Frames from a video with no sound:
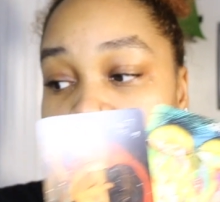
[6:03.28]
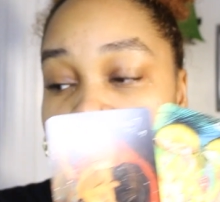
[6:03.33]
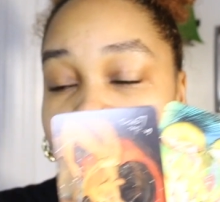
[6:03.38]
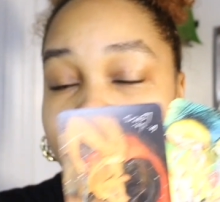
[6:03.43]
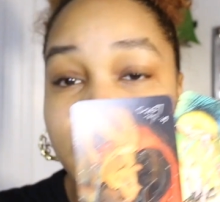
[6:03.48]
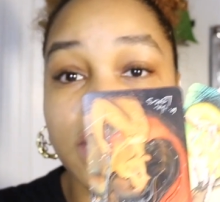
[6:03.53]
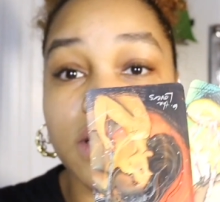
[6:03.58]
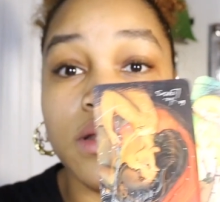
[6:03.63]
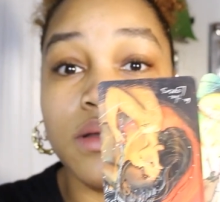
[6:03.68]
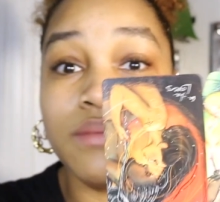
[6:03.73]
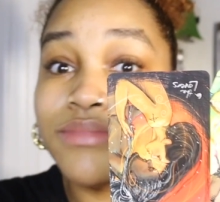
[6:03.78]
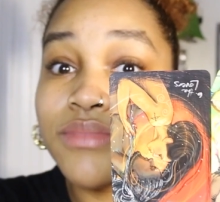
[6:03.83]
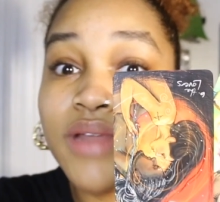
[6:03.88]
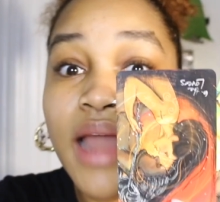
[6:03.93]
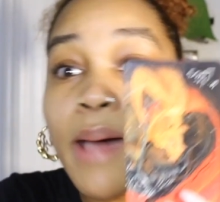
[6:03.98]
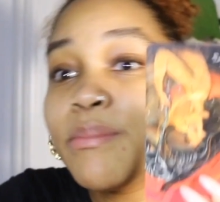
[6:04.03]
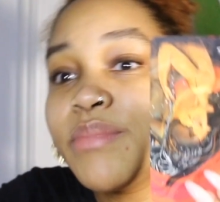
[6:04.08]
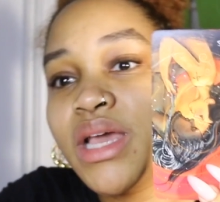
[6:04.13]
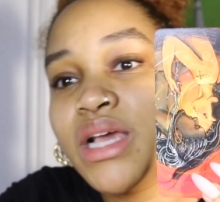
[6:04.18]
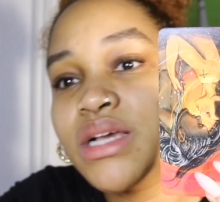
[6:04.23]
of
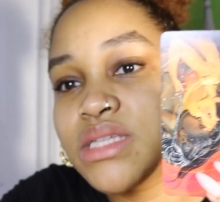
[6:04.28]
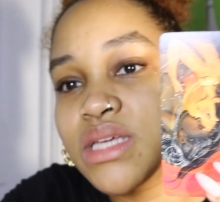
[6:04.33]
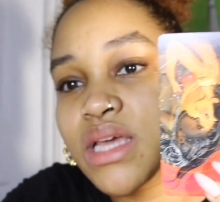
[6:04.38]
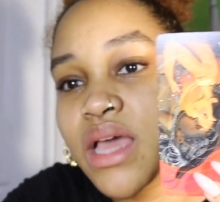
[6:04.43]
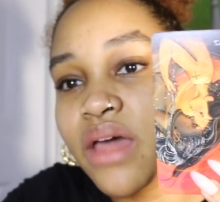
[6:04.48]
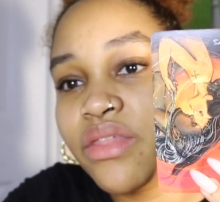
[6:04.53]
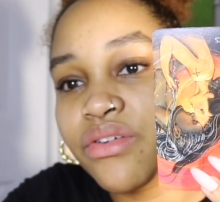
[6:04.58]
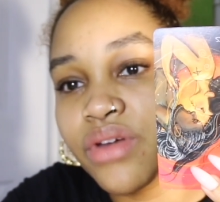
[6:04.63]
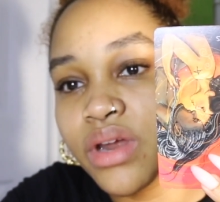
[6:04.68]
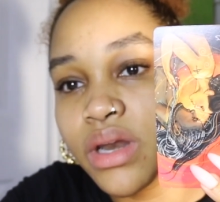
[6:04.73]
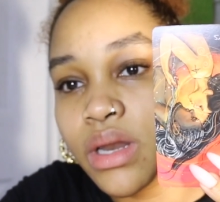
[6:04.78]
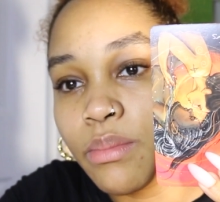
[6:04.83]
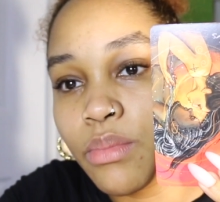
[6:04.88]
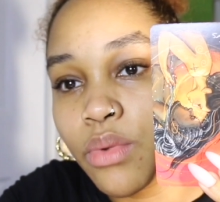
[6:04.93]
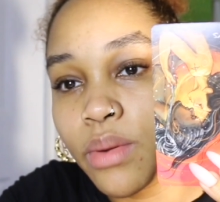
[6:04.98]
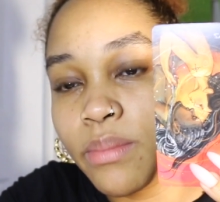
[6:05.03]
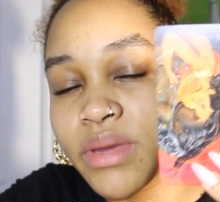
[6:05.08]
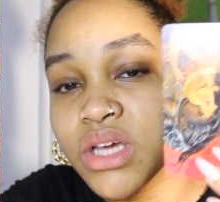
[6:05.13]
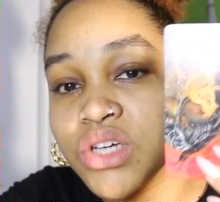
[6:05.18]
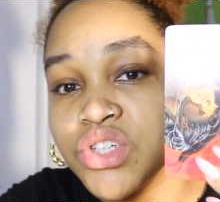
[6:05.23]
not being together
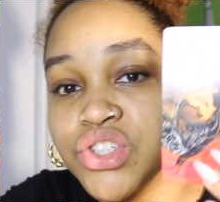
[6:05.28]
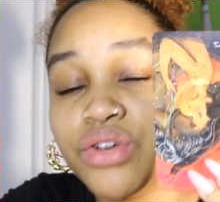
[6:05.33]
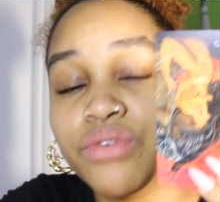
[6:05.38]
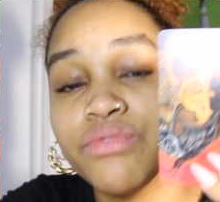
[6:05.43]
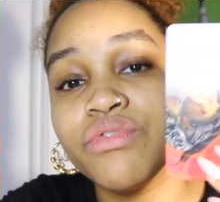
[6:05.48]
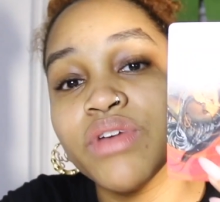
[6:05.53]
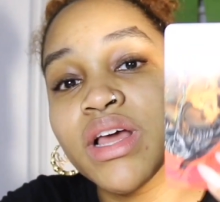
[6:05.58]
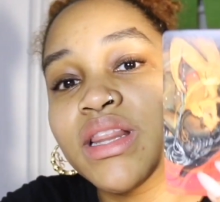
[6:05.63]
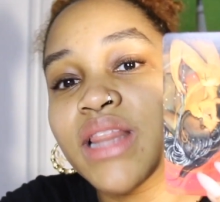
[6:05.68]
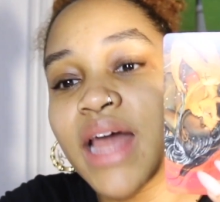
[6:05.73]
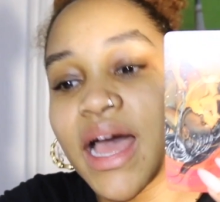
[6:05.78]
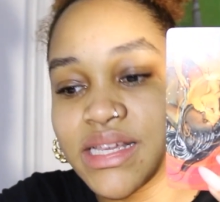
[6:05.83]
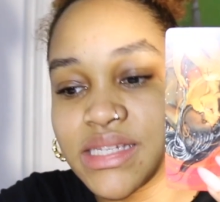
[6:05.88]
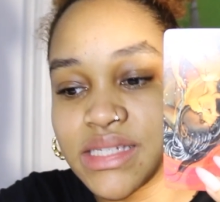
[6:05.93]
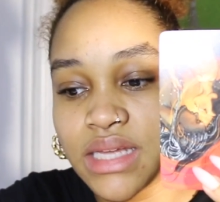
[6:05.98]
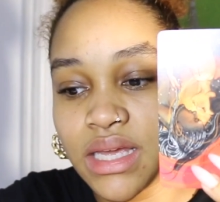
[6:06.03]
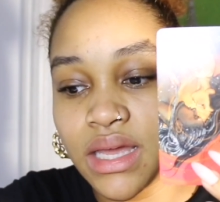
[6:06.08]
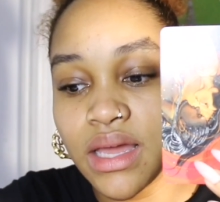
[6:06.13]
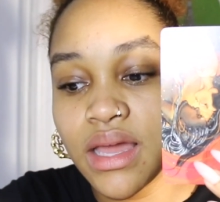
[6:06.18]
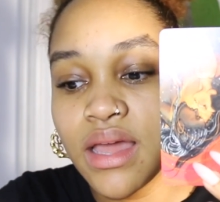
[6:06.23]
anymore, because you're
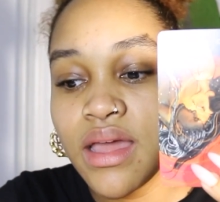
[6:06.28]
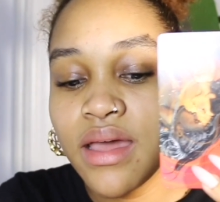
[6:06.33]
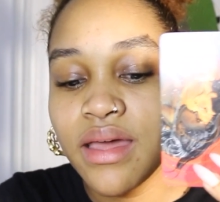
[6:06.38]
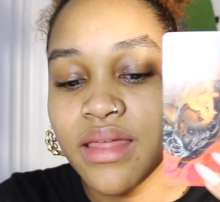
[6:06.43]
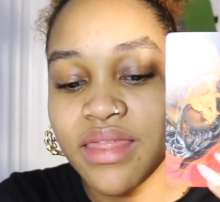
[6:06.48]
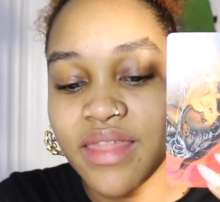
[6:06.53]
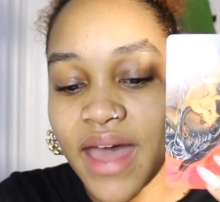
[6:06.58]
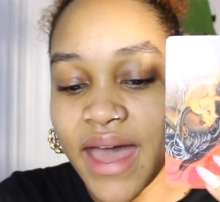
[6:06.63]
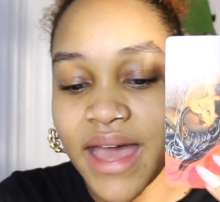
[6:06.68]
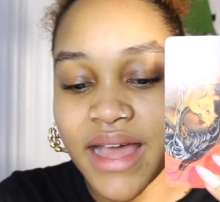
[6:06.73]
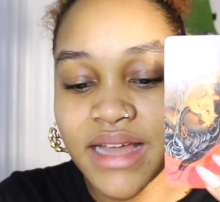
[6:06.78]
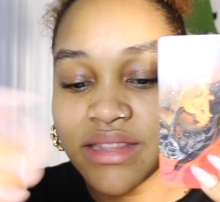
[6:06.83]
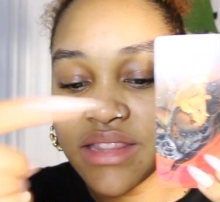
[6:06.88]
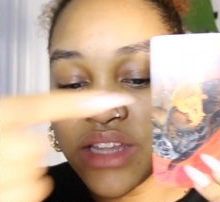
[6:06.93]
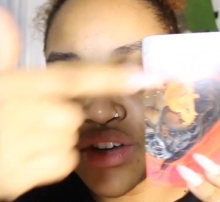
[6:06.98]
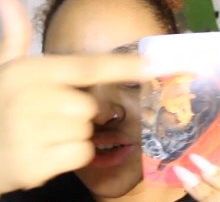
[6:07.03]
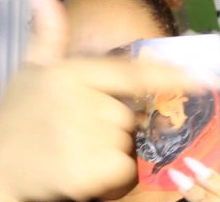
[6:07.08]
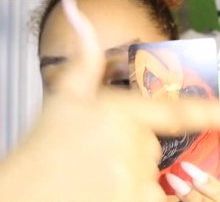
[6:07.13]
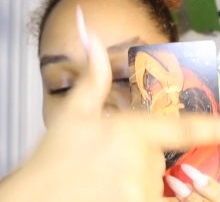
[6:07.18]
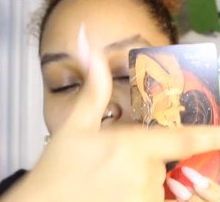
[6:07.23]
realizing that
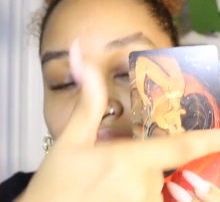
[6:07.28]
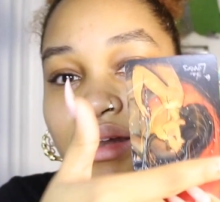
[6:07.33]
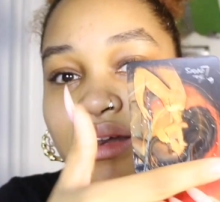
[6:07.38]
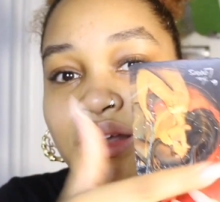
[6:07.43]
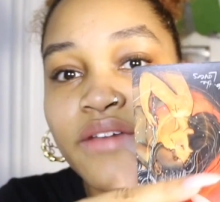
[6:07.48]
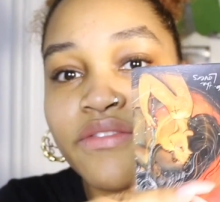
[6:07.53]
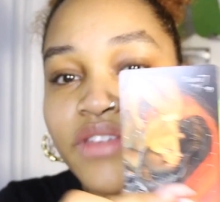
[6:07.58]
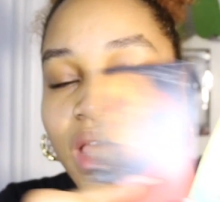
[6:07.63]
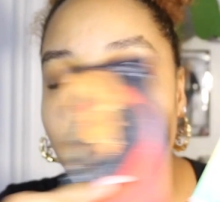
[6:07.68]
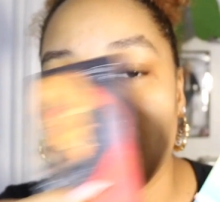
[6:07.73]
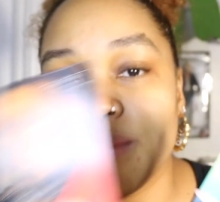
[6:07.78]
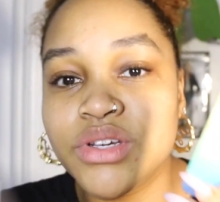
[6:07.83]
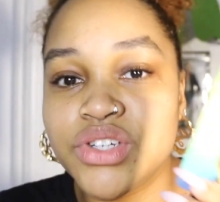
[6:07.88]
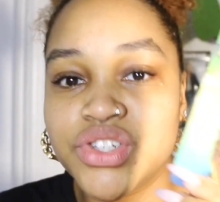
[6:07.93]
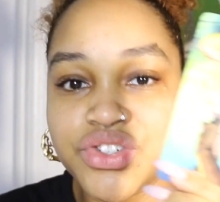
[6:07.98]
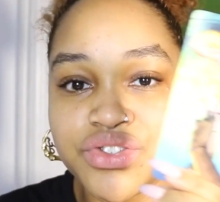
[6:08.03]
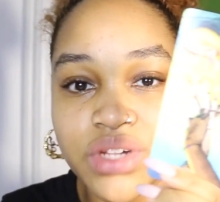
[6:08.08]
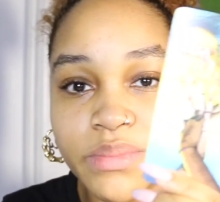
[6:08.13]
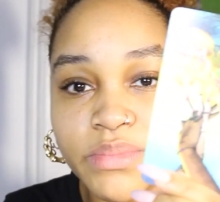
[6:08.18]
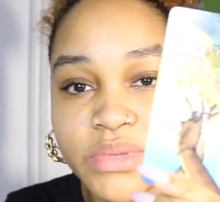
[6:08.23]
there's not enough
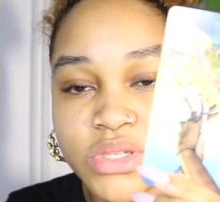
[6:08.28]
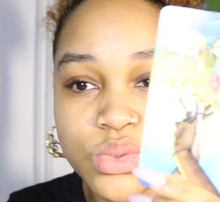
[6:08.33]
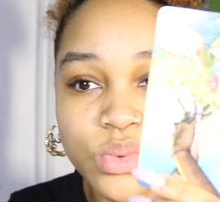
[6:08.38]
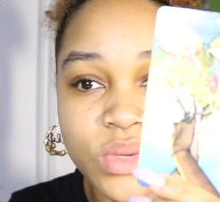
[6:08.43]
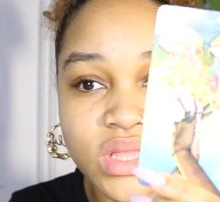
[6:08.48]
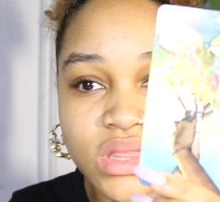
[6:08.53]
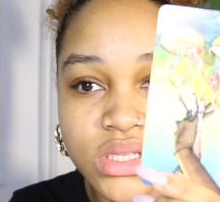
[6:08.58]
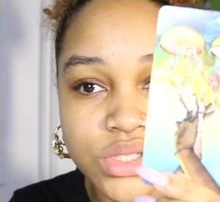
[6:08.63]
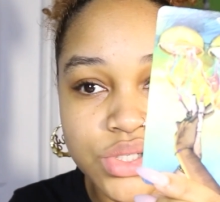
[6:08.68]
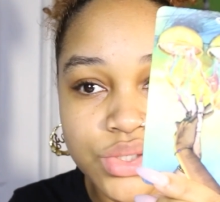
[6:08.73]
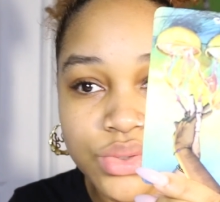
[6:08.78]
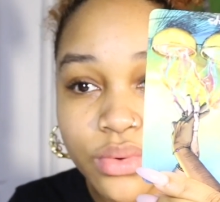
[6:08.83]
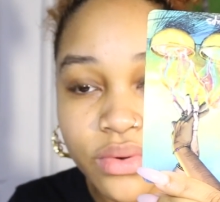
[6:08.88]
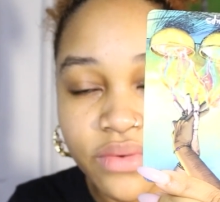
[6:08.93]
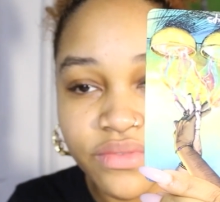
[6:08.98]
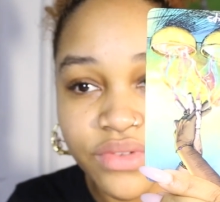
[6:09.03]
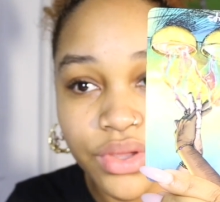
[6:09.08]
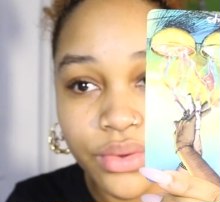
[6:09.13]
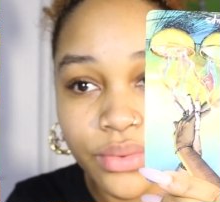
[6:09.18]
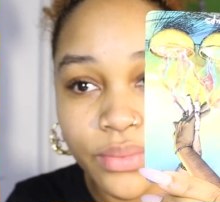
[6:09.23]
chemistry between the two
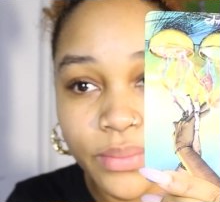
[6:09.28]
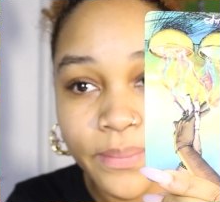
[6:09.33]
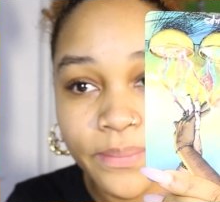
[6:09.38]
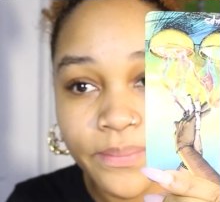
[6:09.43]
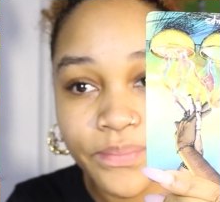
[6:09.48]
of you.